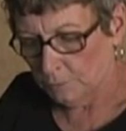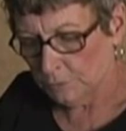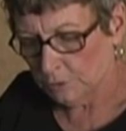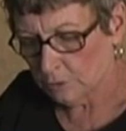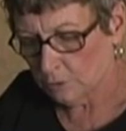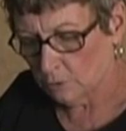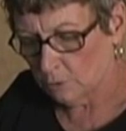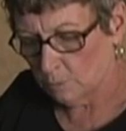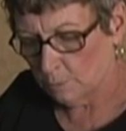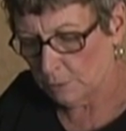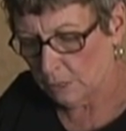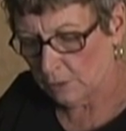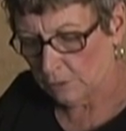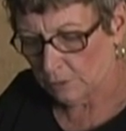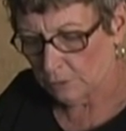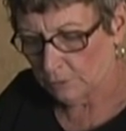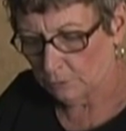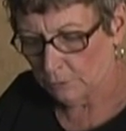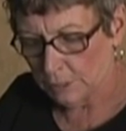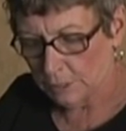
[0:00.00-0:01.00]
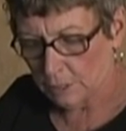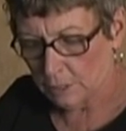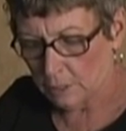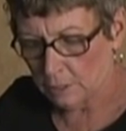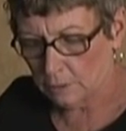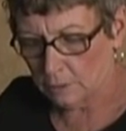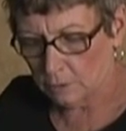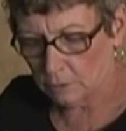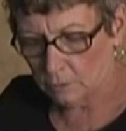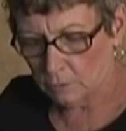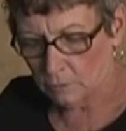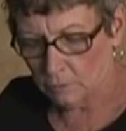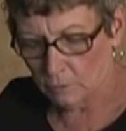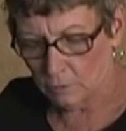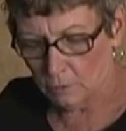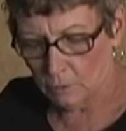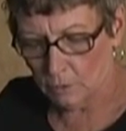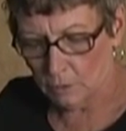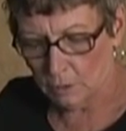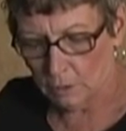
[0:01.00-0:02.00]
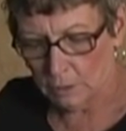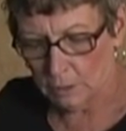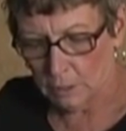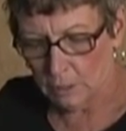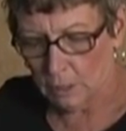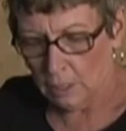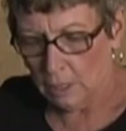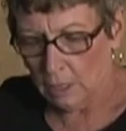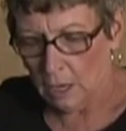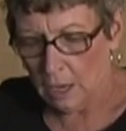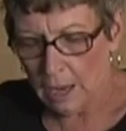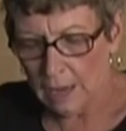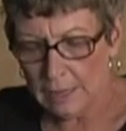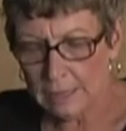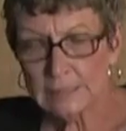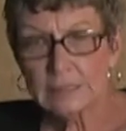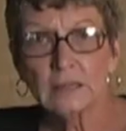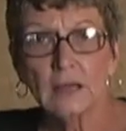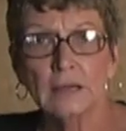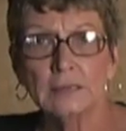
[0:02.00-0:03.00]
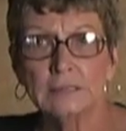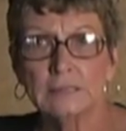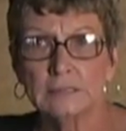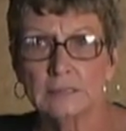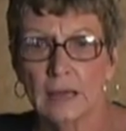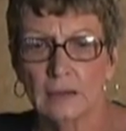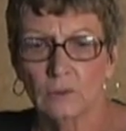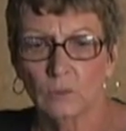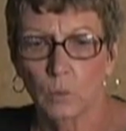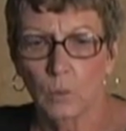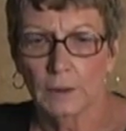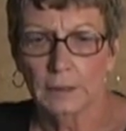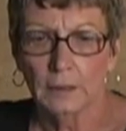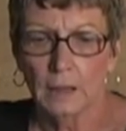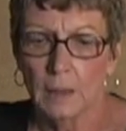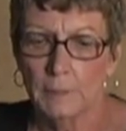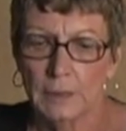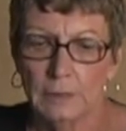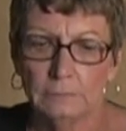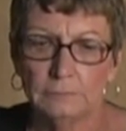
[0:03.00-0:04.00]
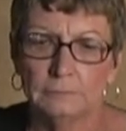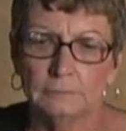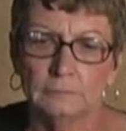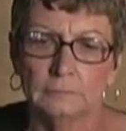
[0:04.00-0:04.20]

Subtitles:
So you basically get 8 slices out of 1 lemon.